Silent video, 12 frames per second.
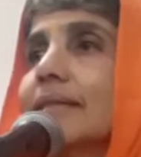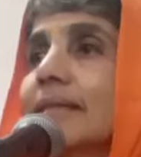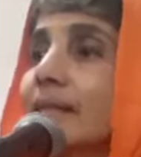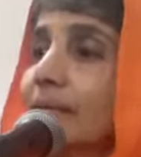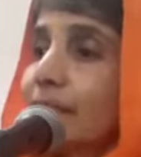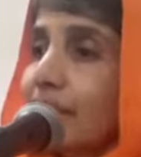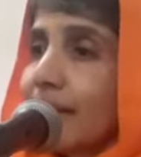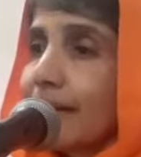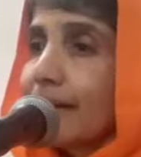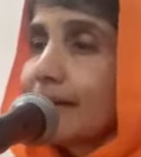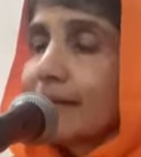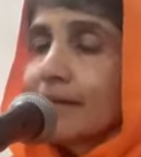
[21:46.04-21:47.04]
In a
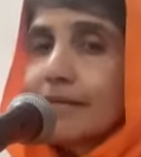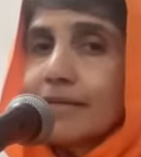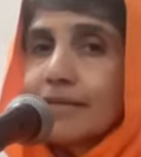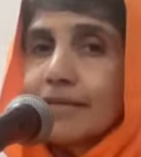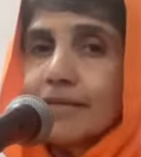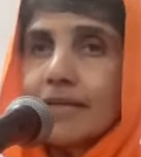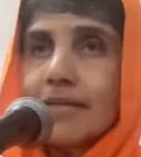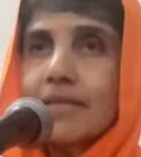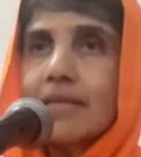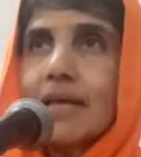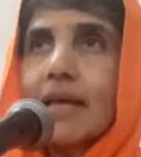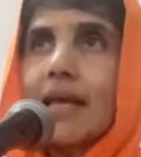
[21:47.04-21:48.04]
way, this is
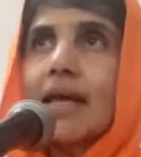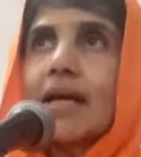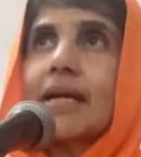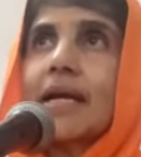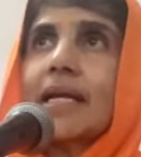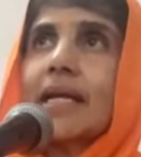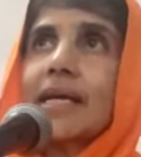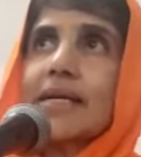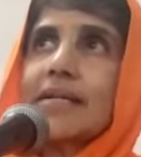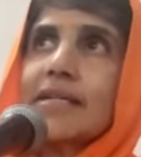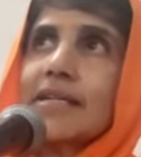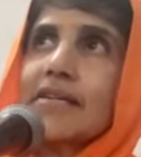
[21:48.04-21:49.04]
a
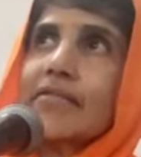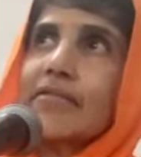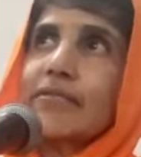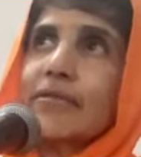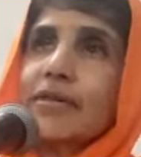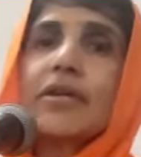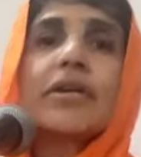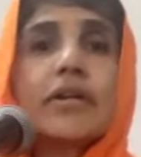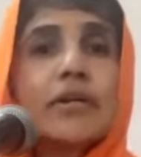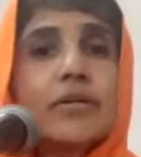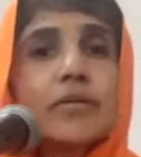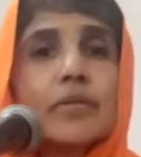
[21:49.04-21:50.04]
collective
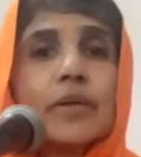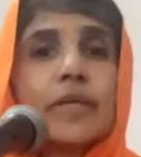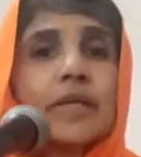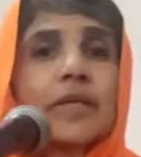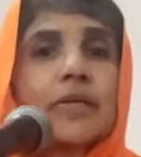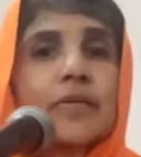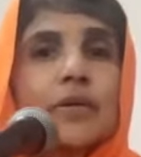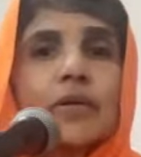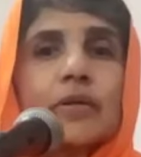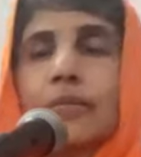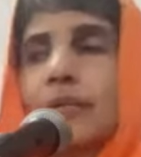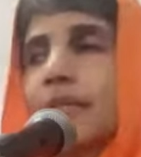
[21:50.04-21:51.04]
quote
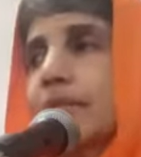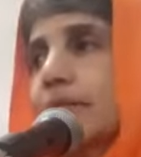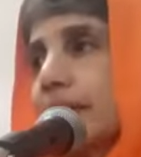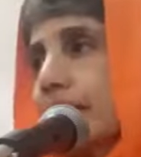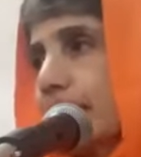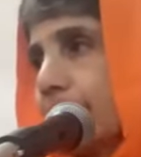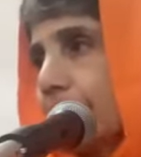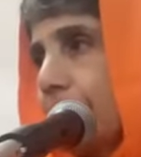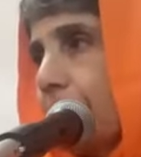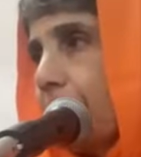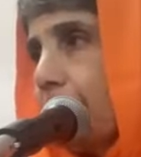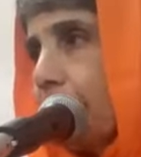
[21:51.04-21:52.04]
unquote mistake.
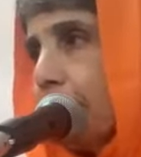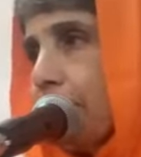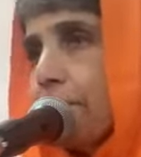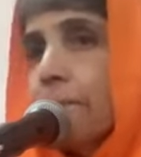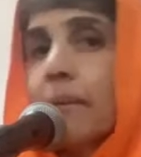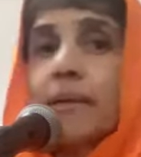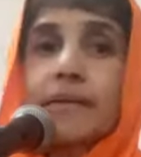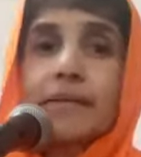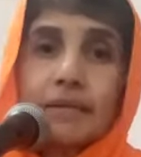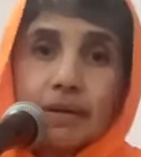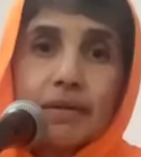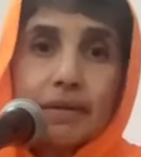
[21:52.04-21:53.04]
But
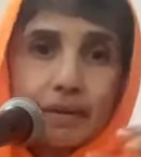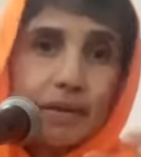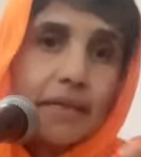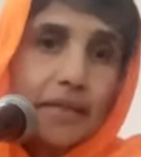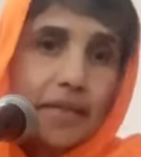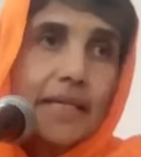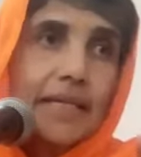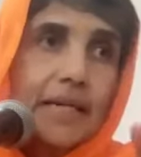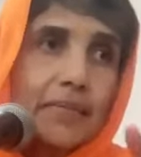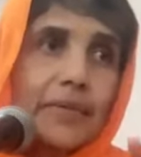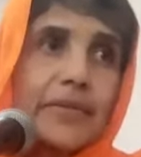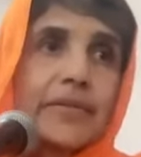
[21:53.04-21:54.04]
it's not really
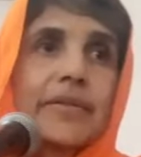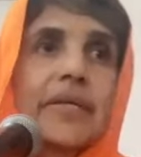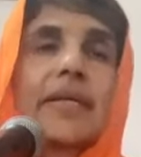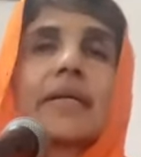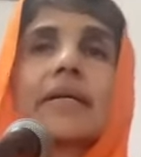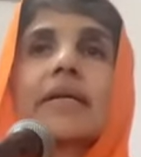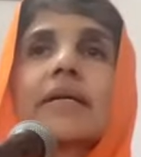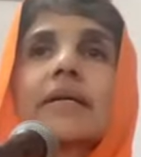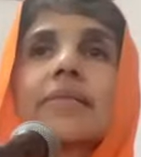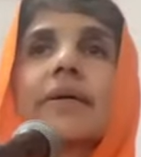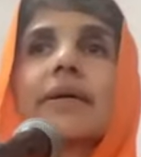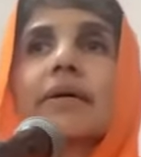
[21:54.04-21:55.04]
a mistake
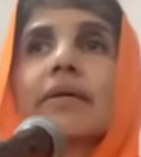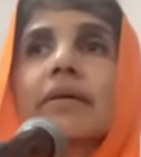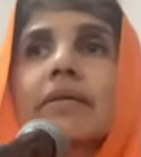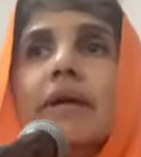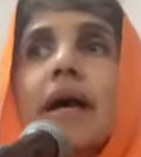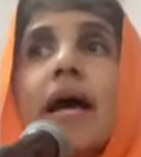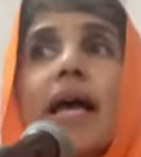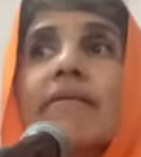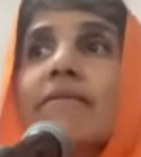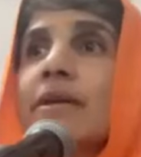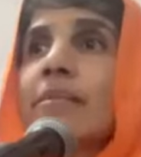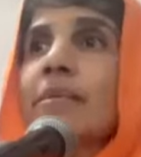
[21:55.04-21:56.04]
because
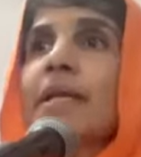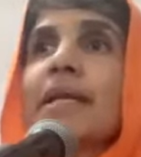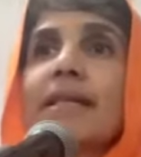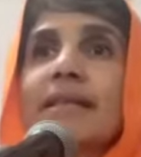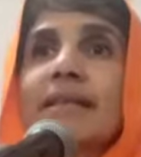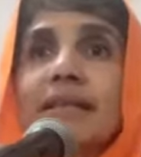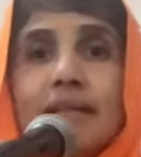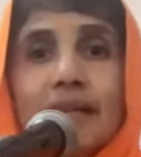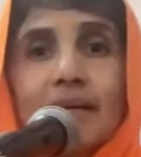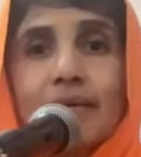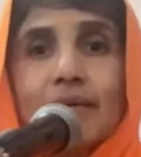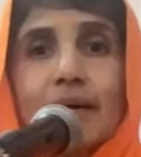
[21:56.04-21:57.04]
everybody in
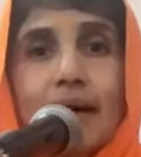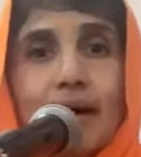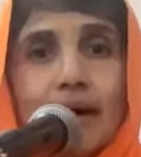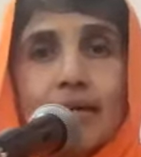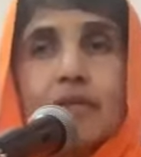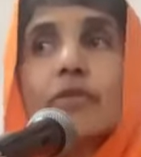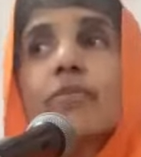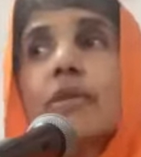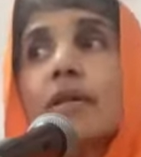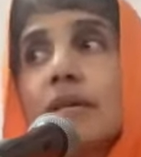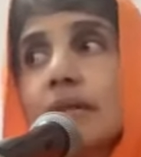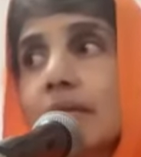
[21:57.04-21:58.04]
our hearts,
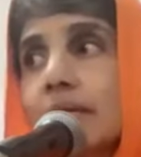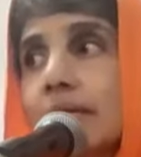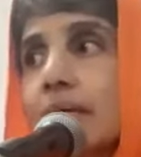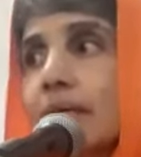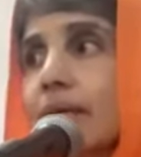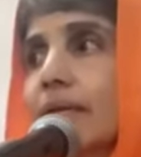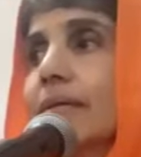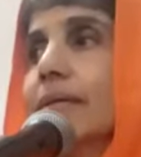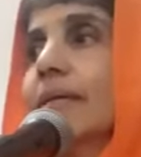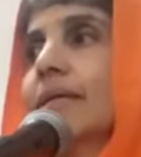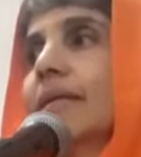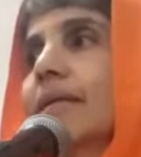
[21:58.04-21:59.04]
we know
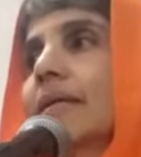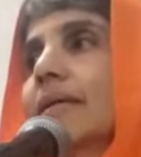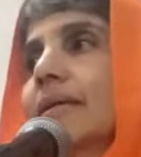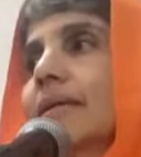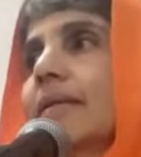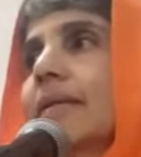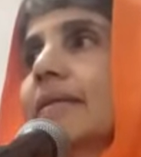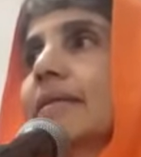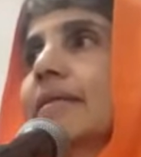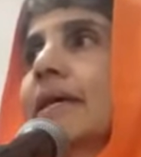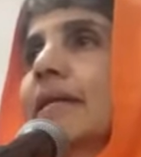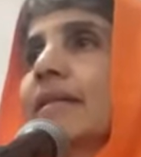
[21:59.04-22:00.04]
that
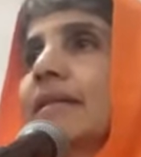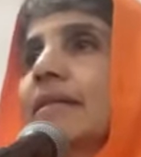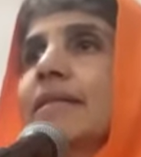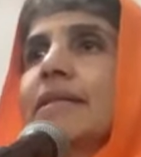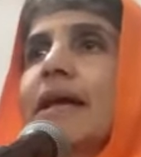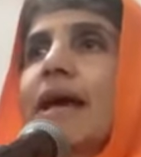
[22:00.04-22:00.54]
the sun is